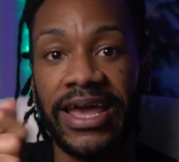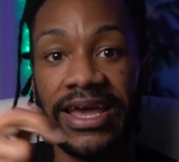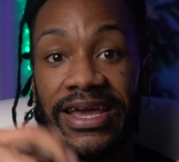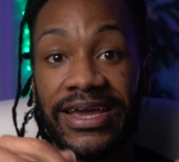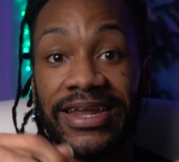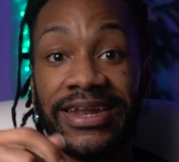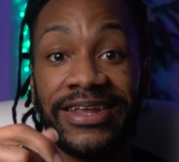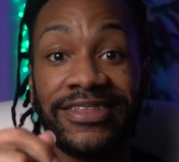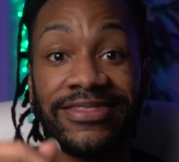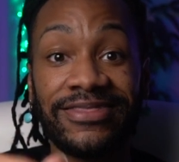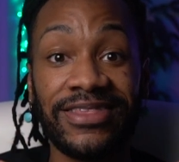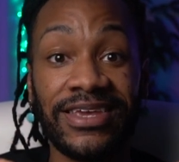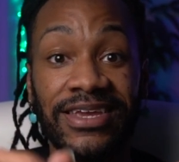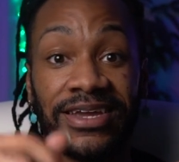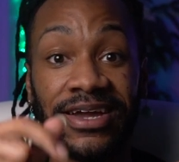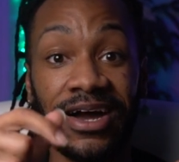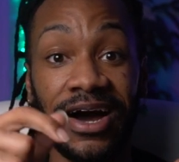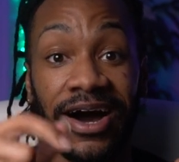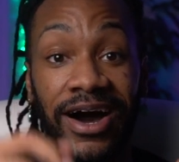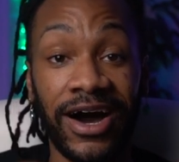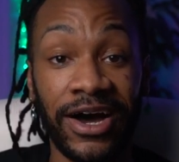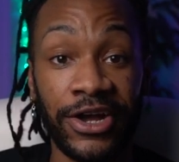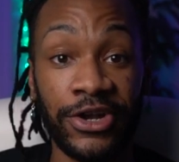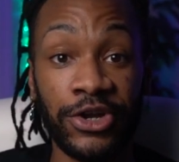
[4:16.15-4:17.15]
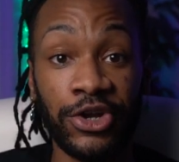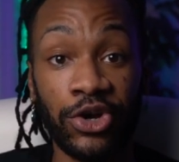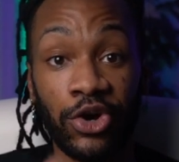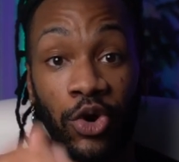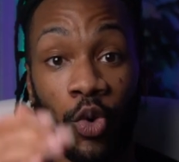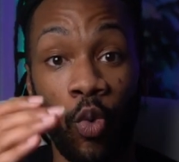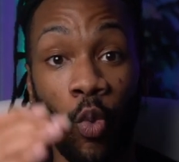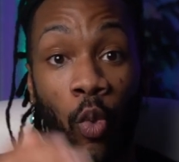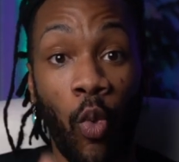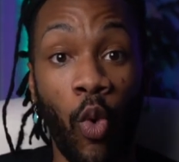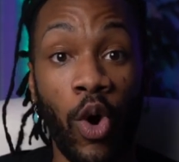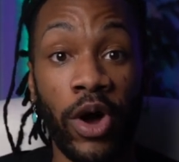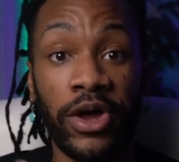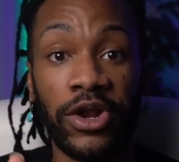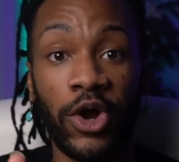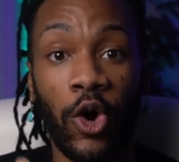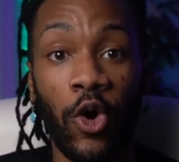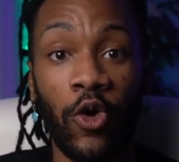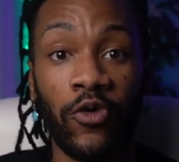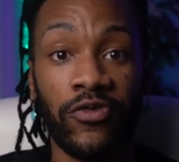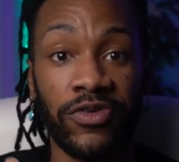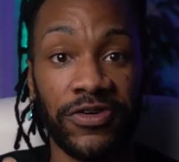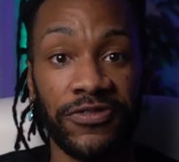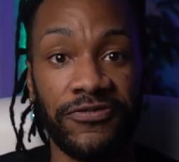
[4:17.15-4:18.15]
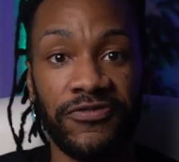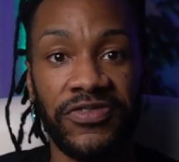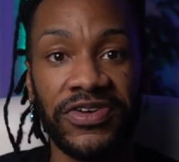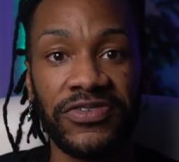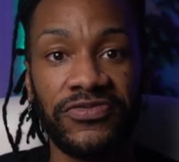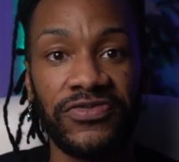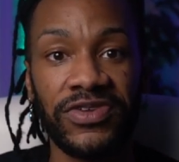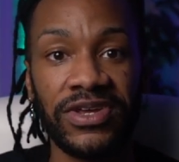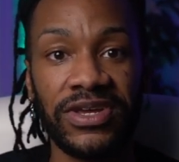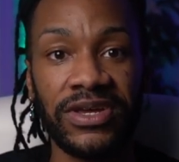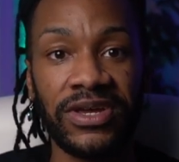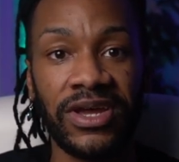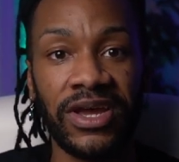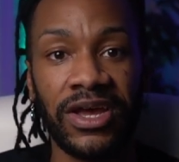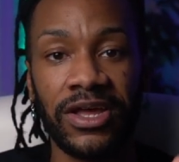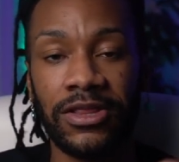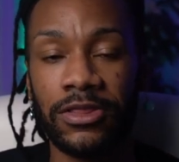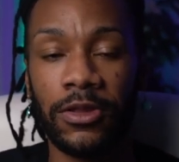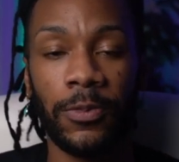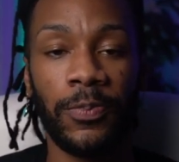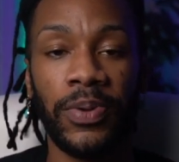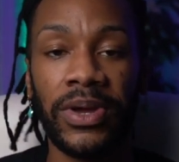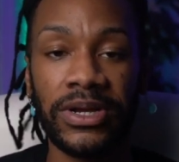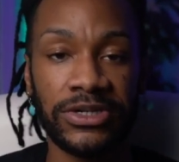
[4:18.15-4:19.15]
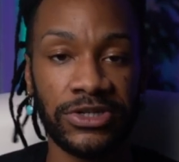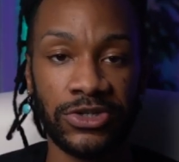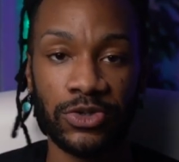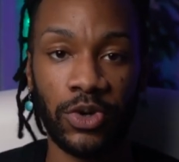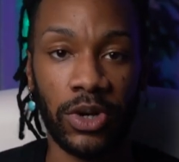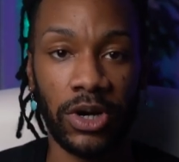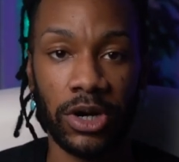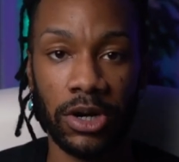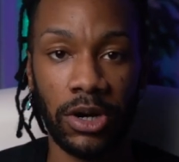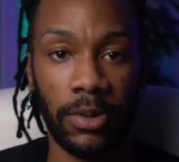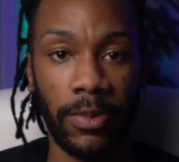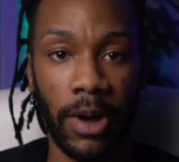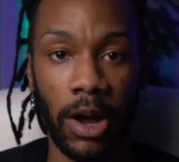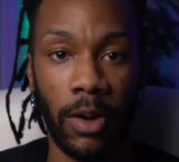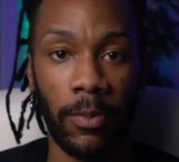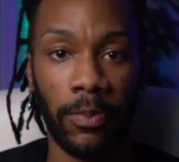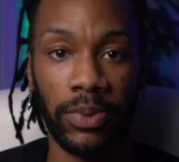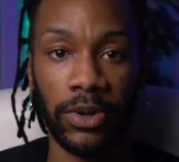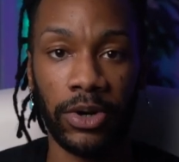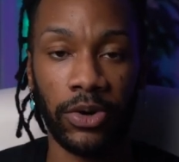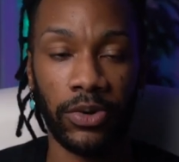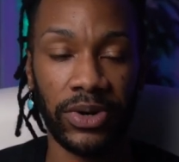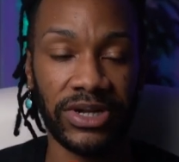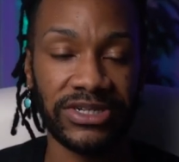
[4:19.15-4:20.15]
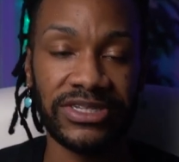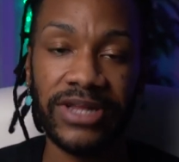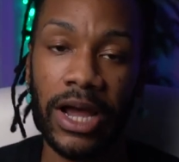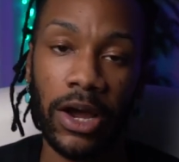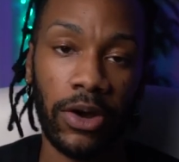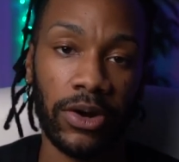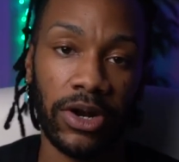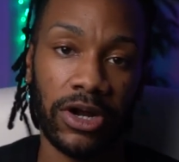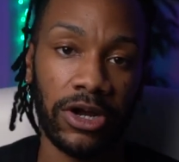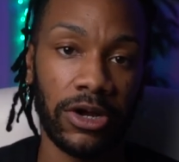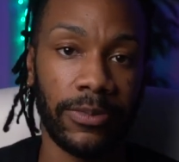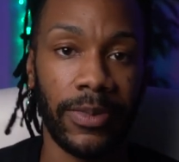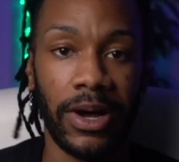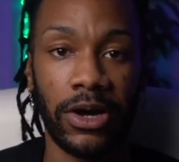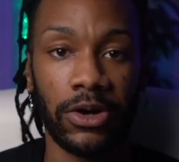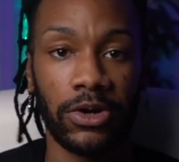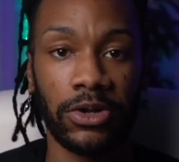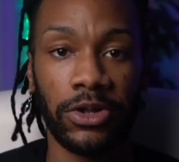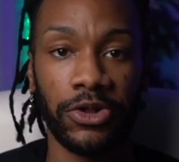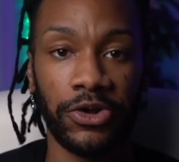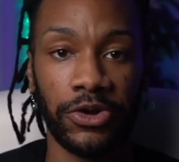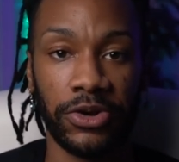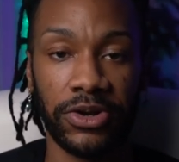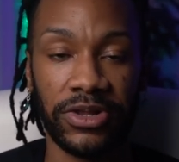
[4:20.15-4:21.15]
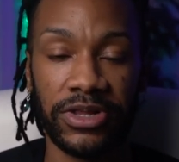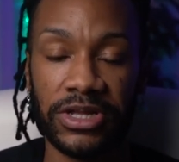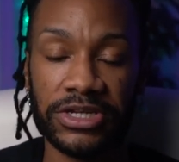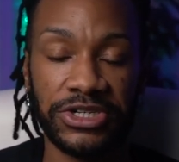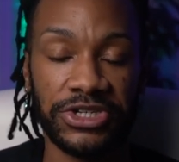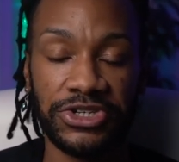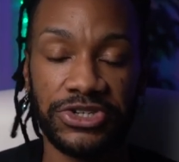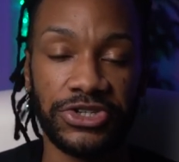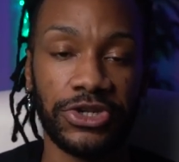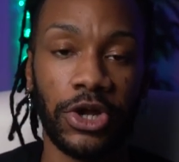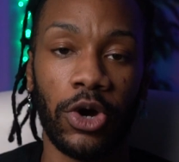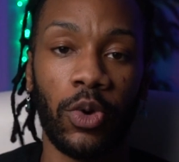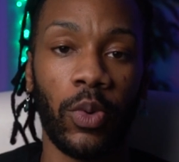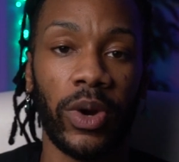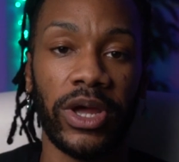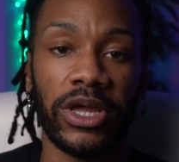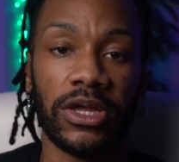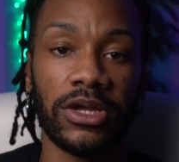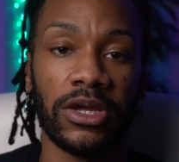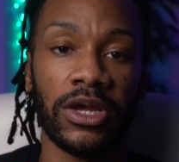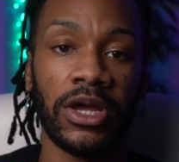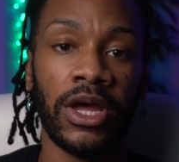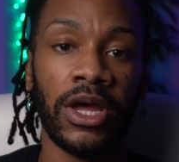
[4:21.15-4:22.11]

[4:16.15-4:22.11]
Anything under 1/50, the picture's gonna come out blurry. It's not gonna come out clear. There's just no way.